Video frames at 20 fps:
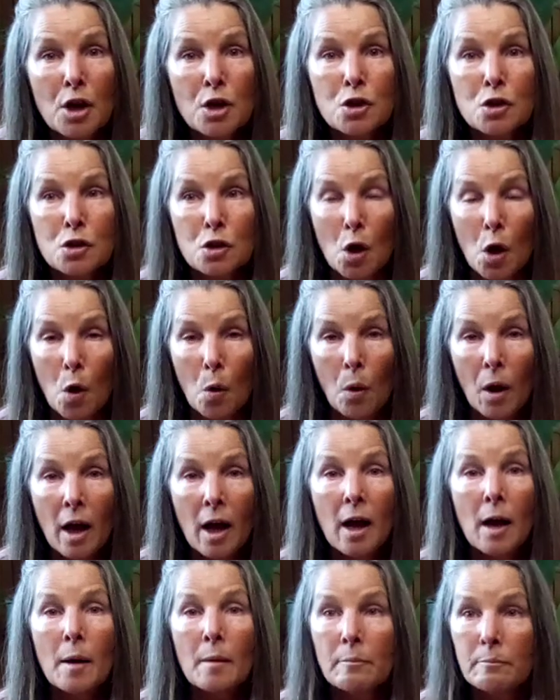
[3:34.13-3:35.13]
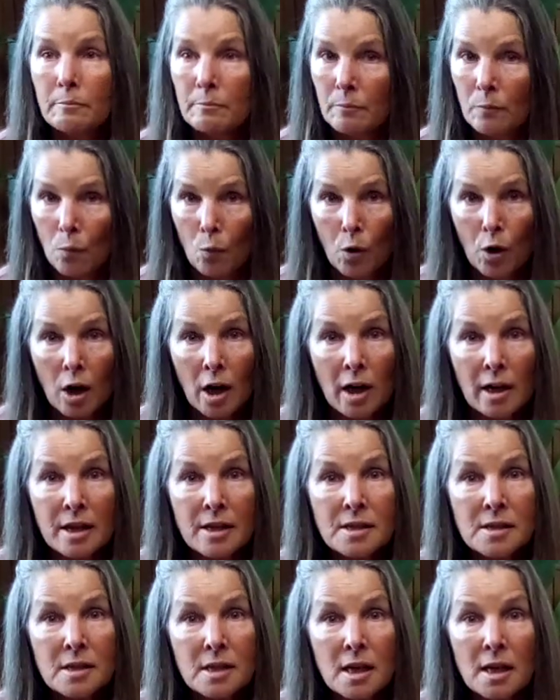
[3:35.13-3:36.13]
So we're going
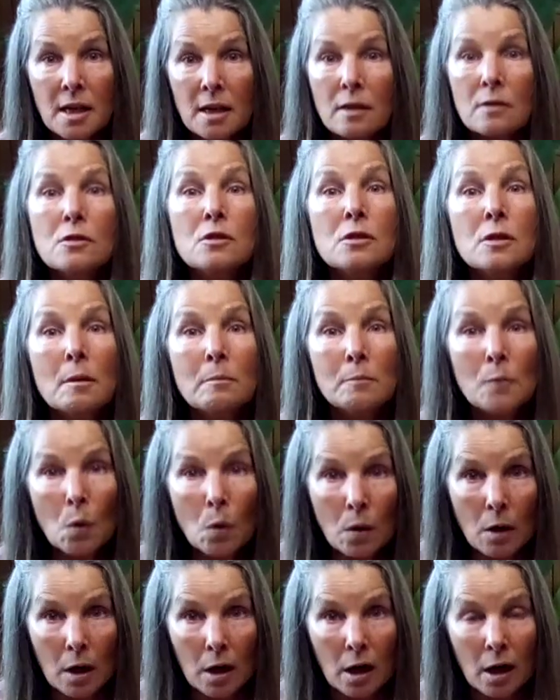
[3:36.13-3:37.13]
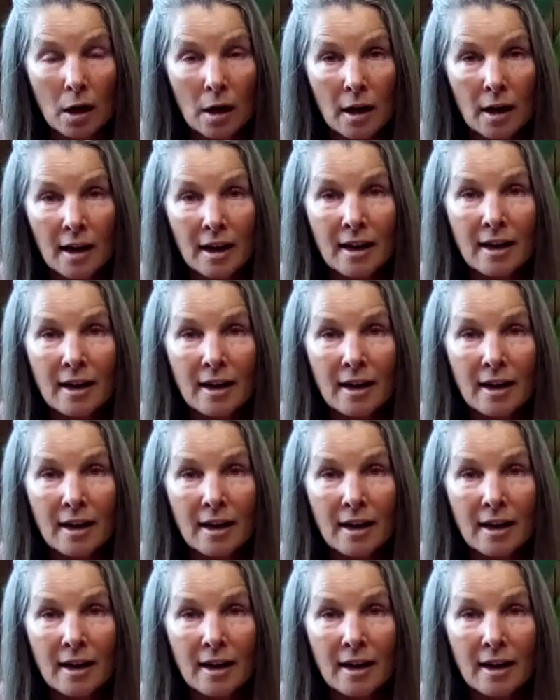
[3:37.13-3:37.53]
to see some more,